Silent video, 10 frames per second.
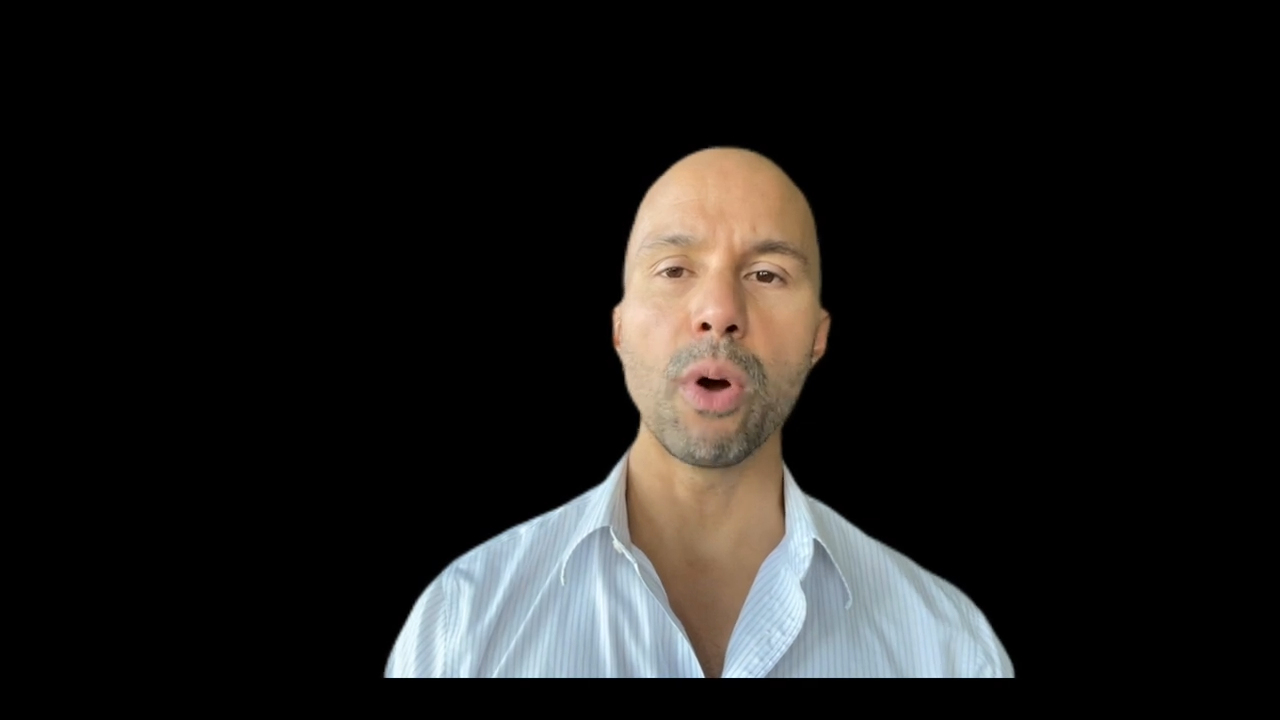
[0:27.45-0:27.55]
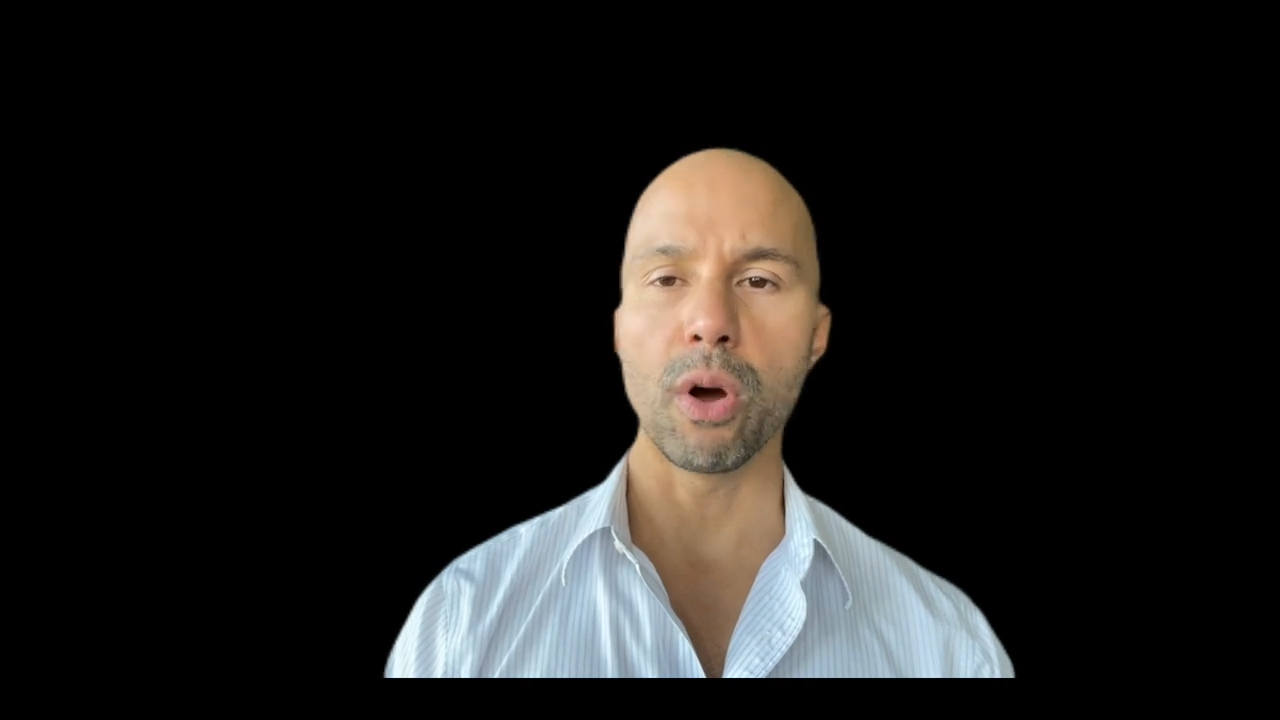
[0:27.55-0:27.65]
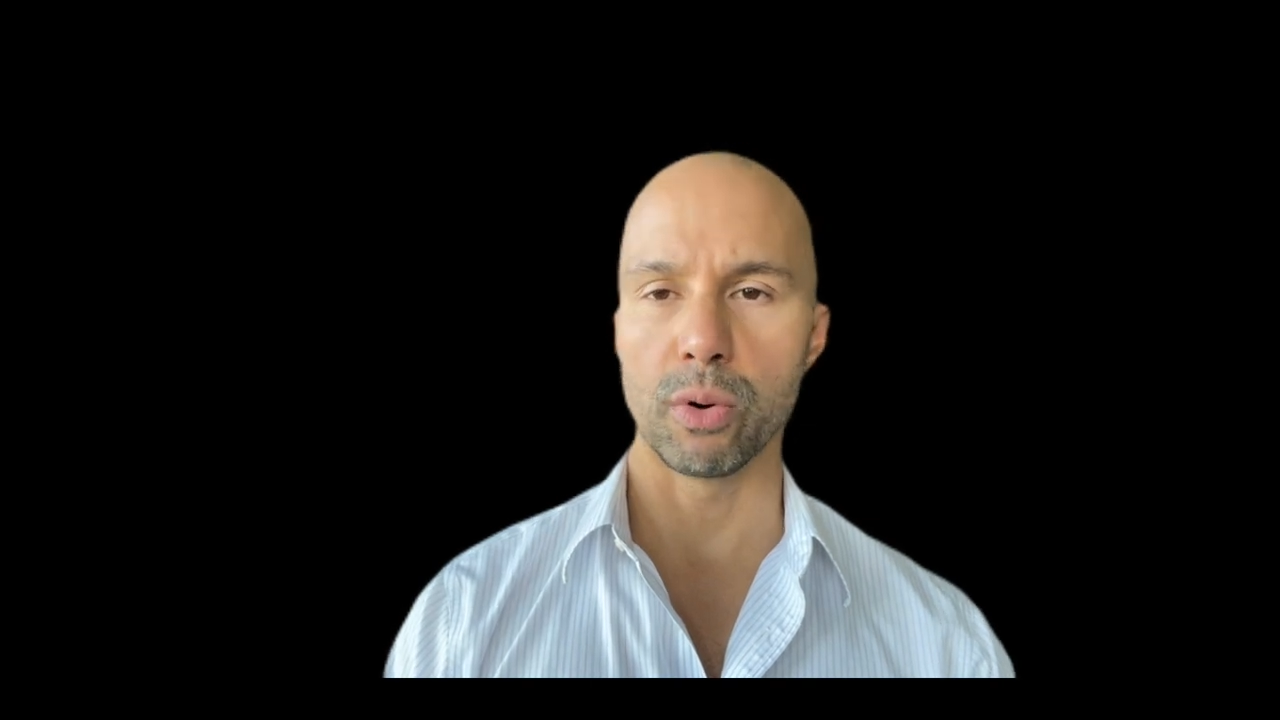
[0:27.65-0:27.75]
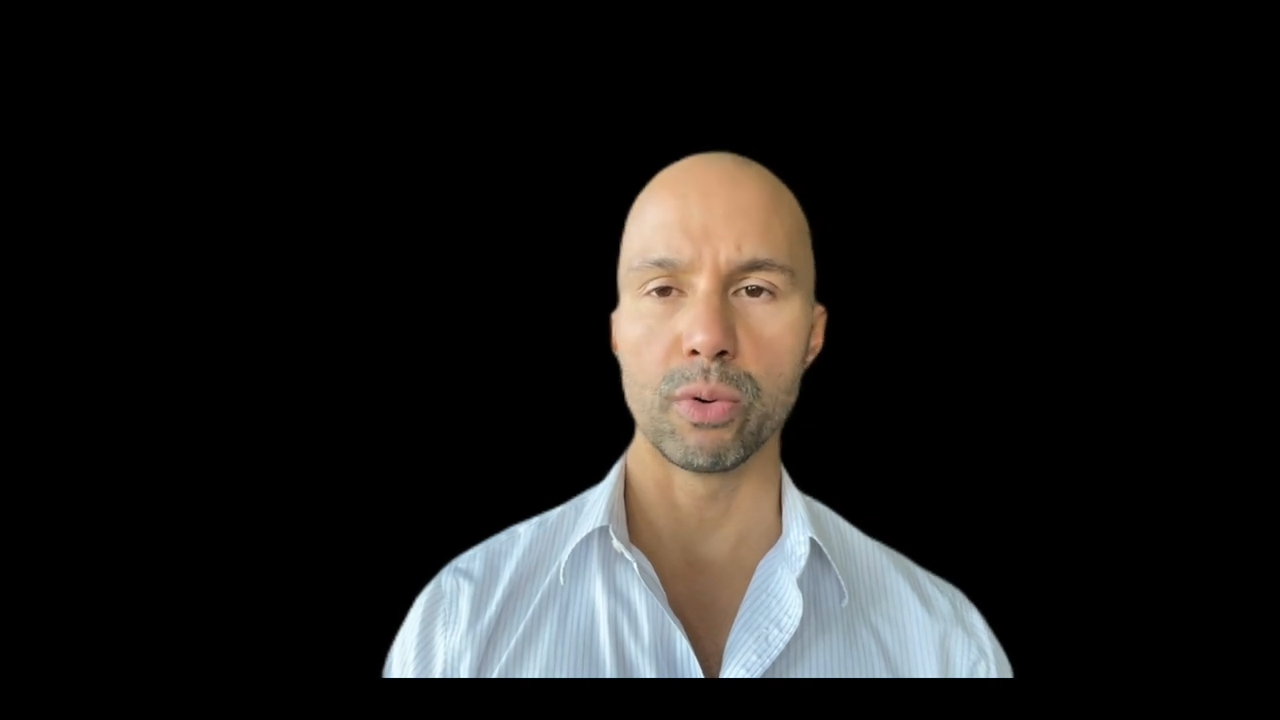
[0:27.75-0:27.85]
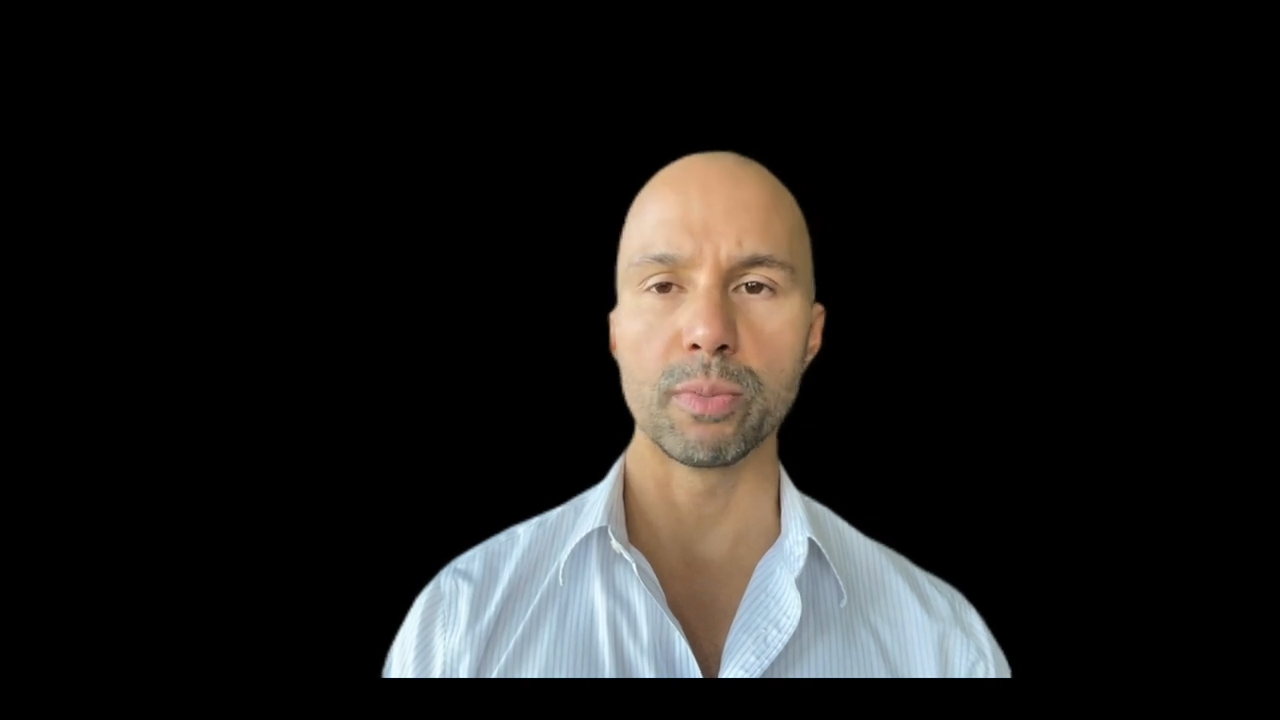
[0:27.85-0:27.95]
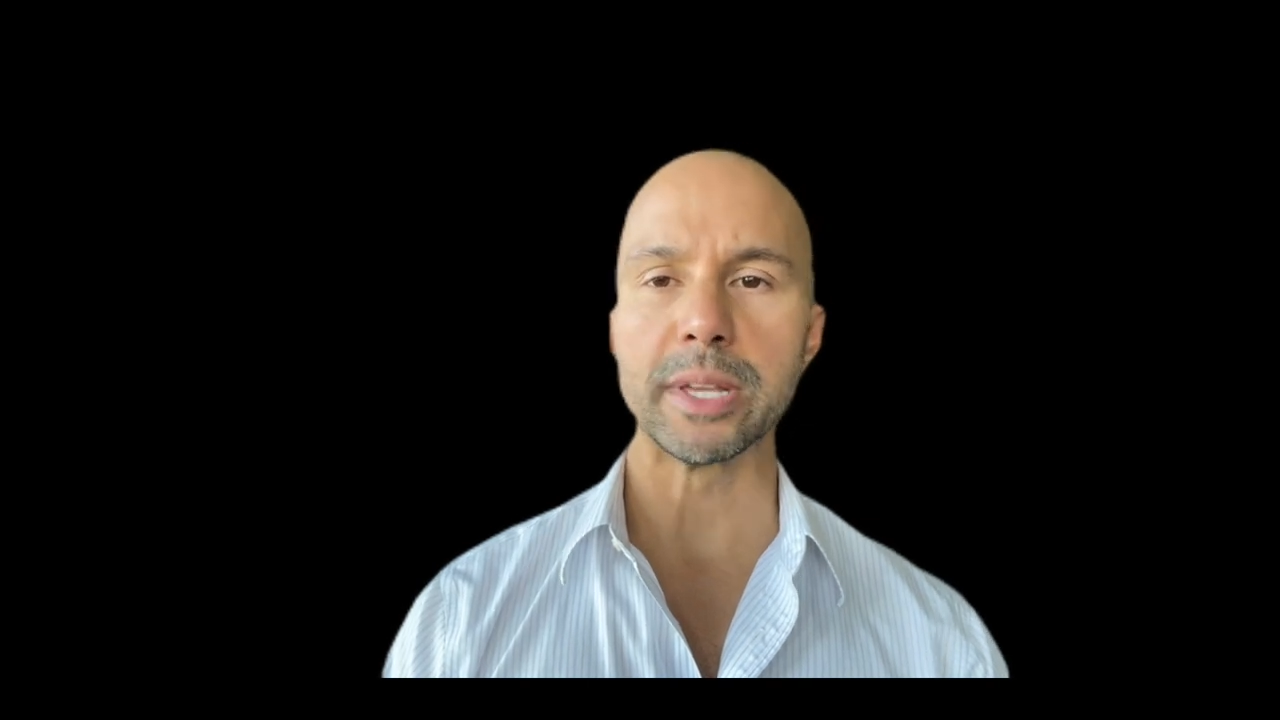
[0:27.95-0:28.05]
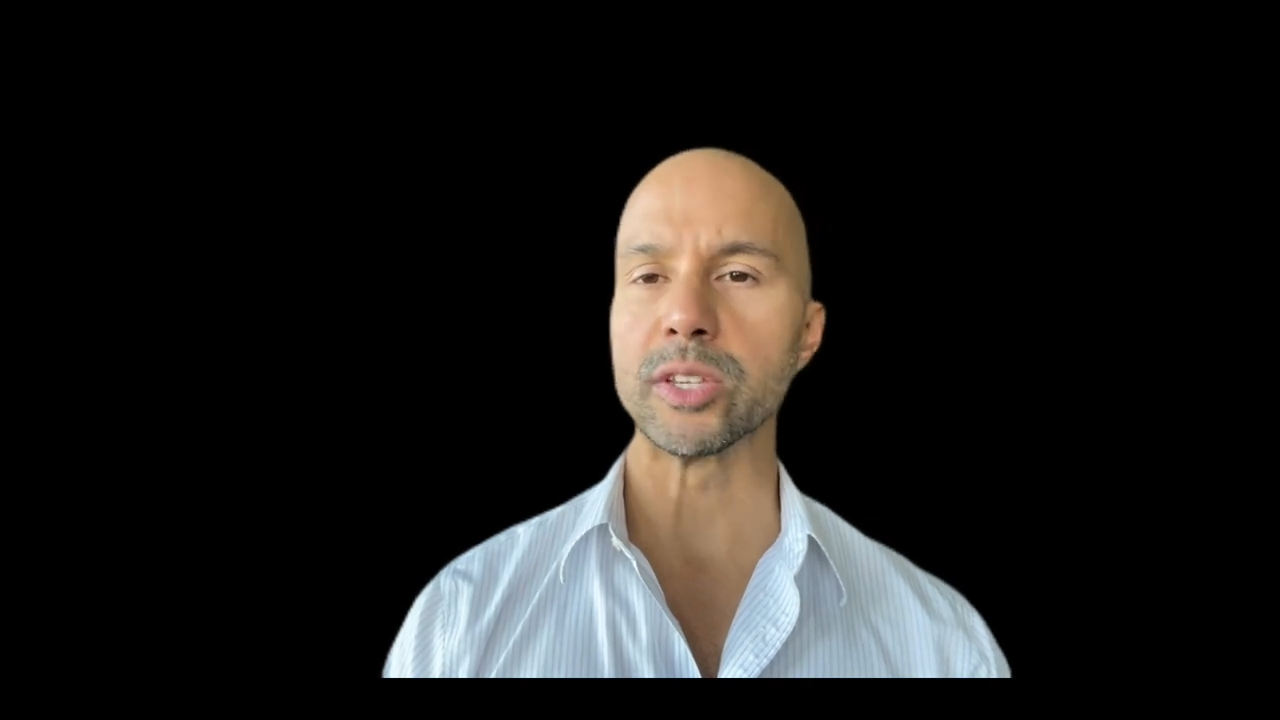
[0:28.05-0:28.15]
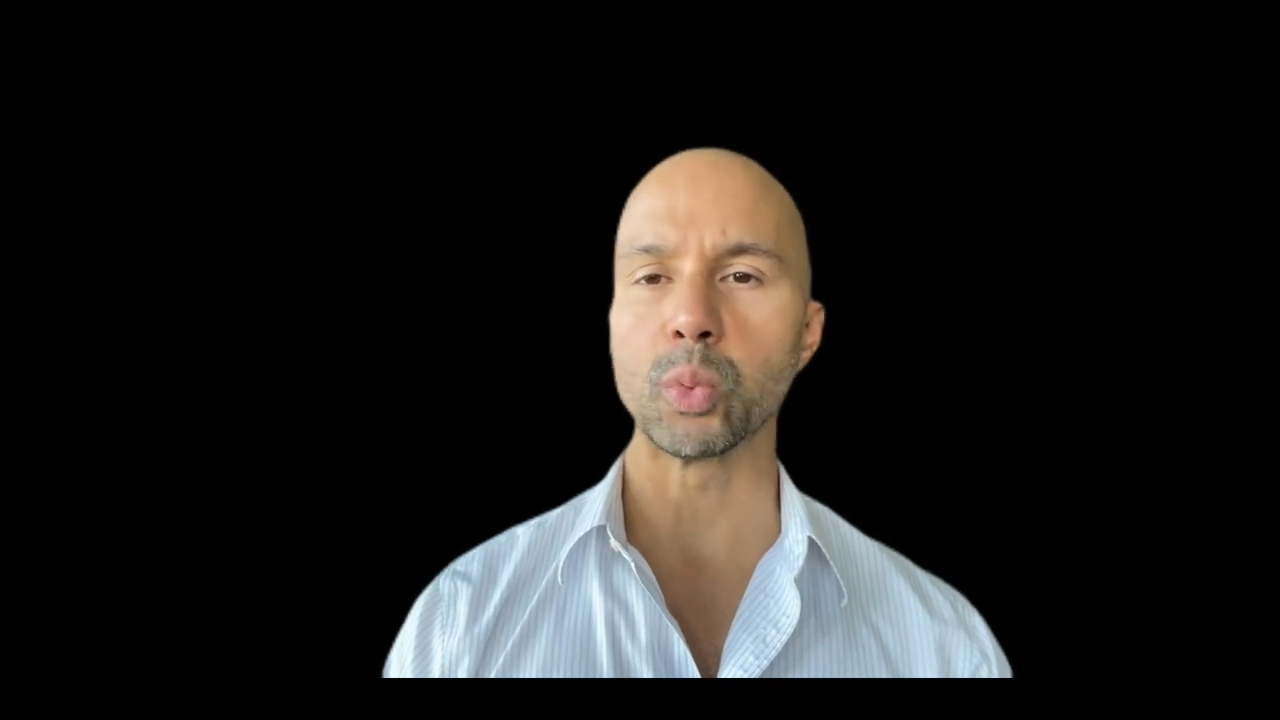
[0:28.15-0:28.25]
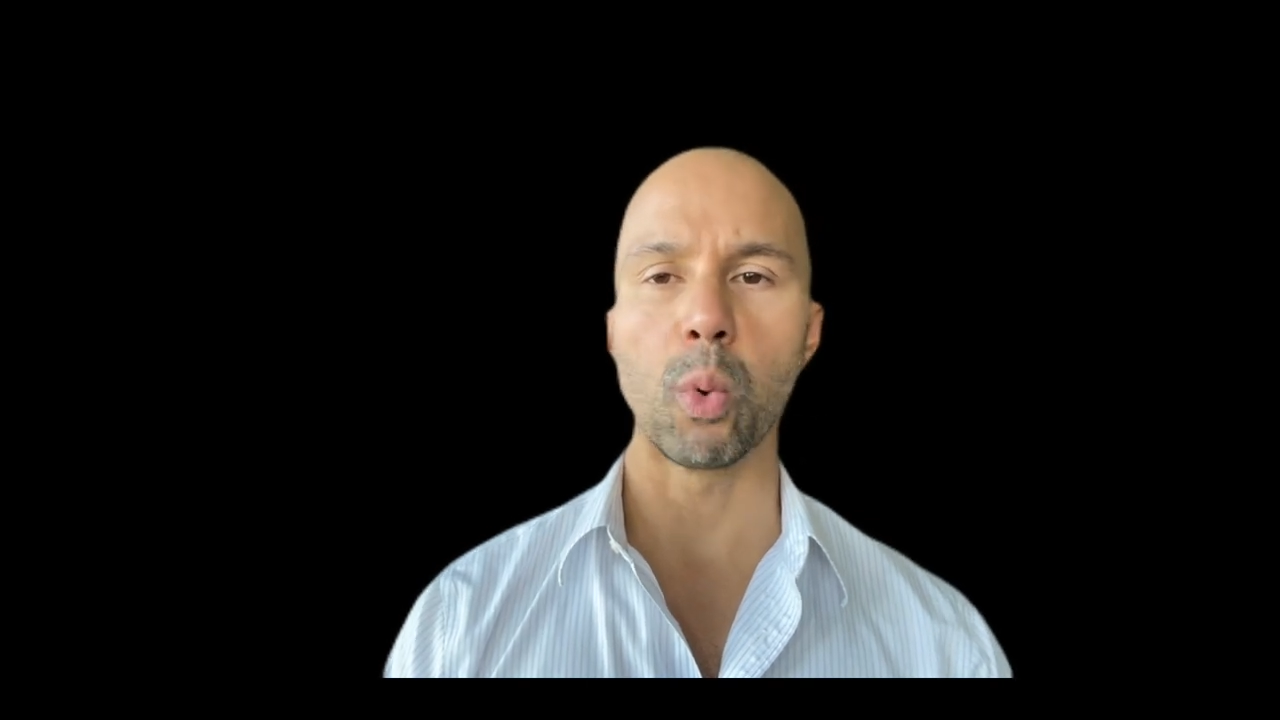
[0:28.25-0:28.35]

home is